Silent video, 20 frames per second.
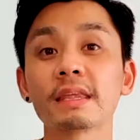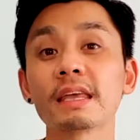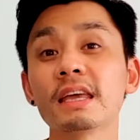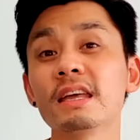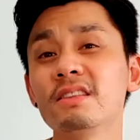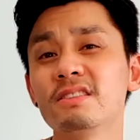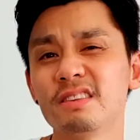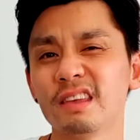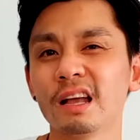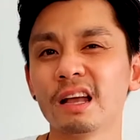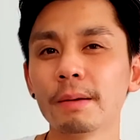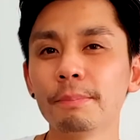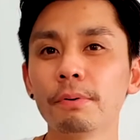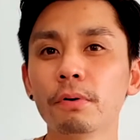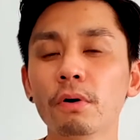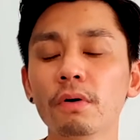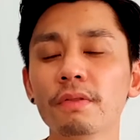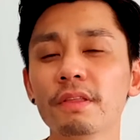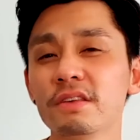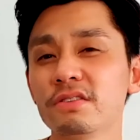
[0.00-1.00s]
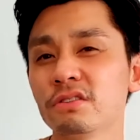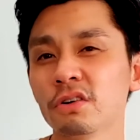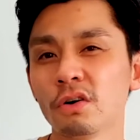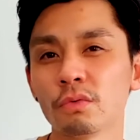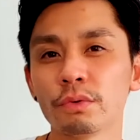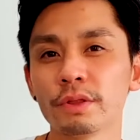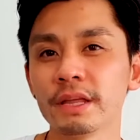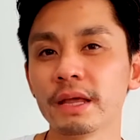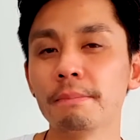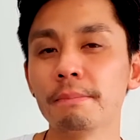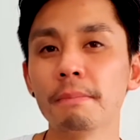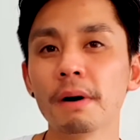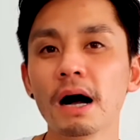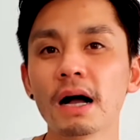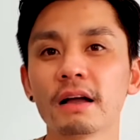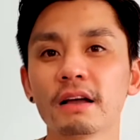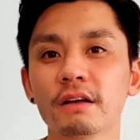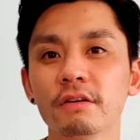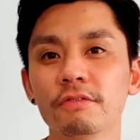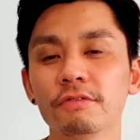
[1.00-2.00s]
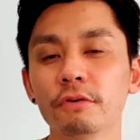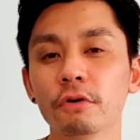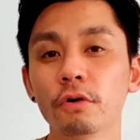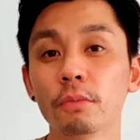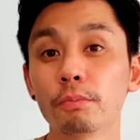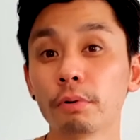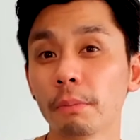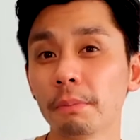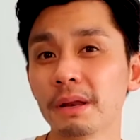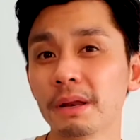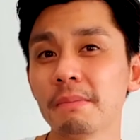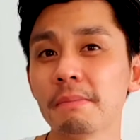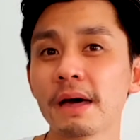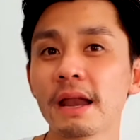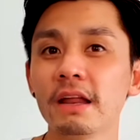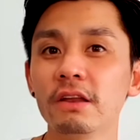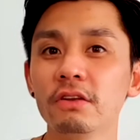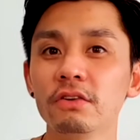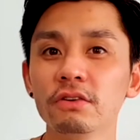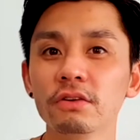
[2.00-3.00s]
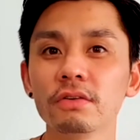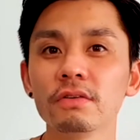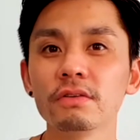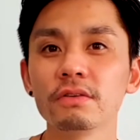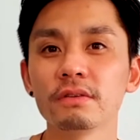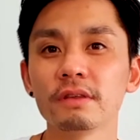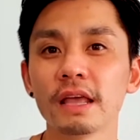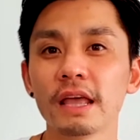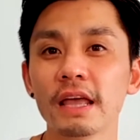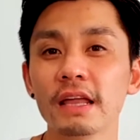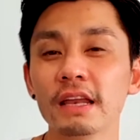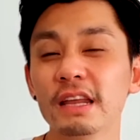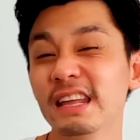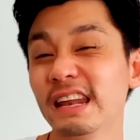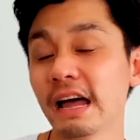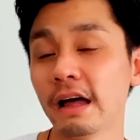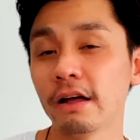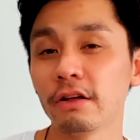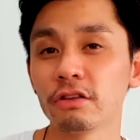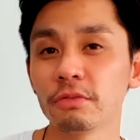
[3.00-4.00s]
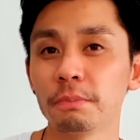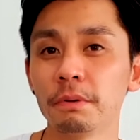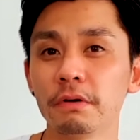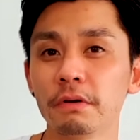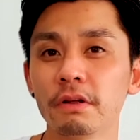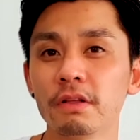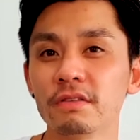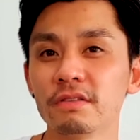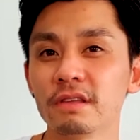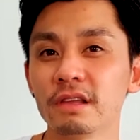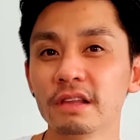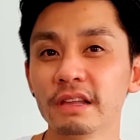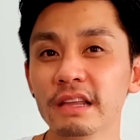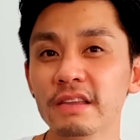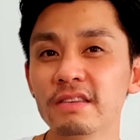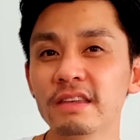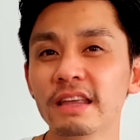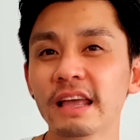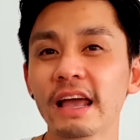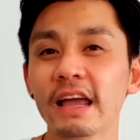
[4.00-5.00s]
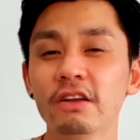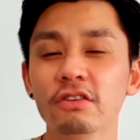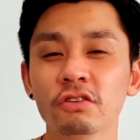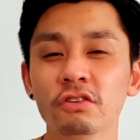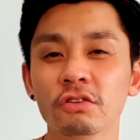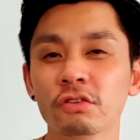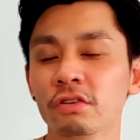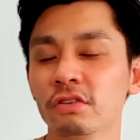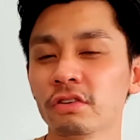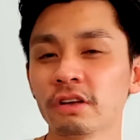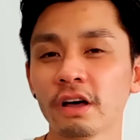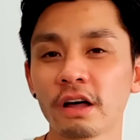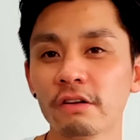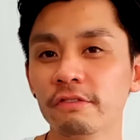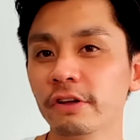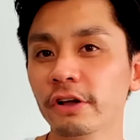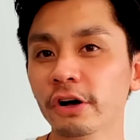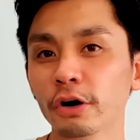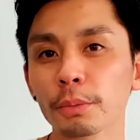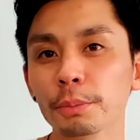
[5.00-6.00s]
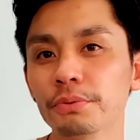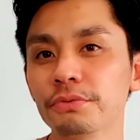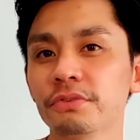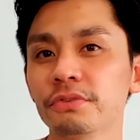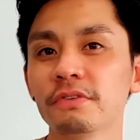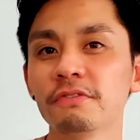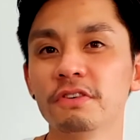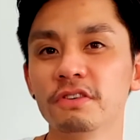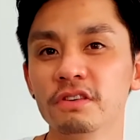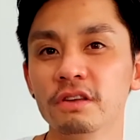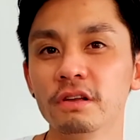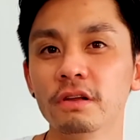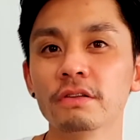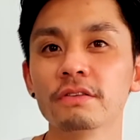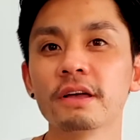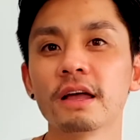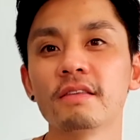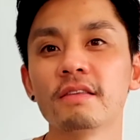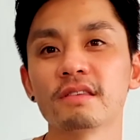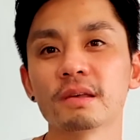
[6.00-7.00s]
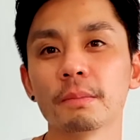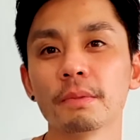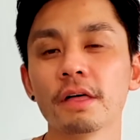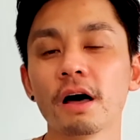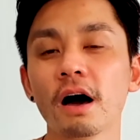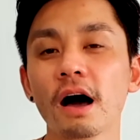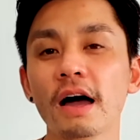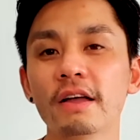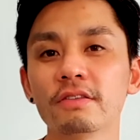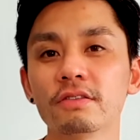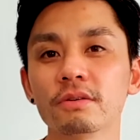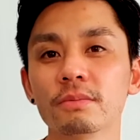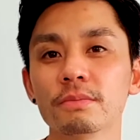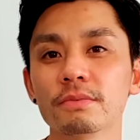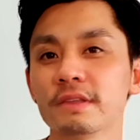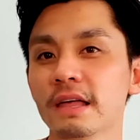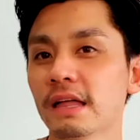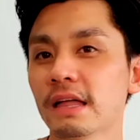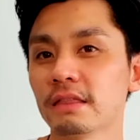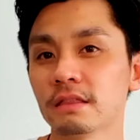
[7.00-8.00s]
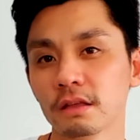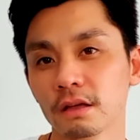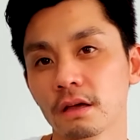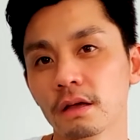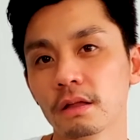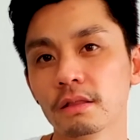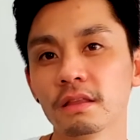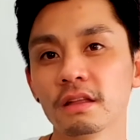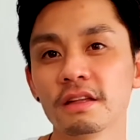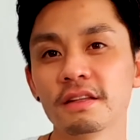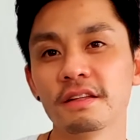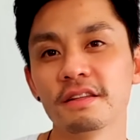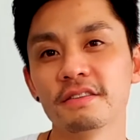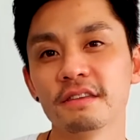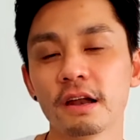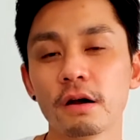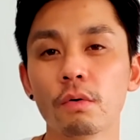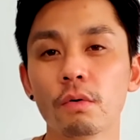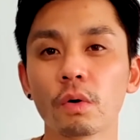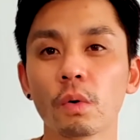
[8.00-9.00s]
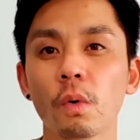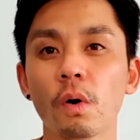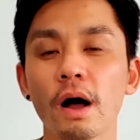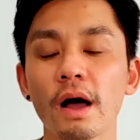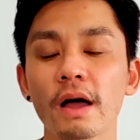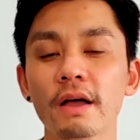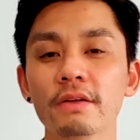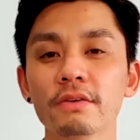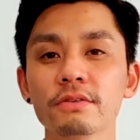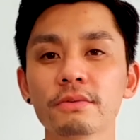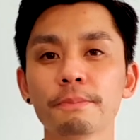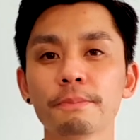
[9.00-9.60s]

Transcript: In Singapore, there's not really a market for property managers, and in our experience, the leasing agent just kind of helps facilitate some of the items that the tenant requires.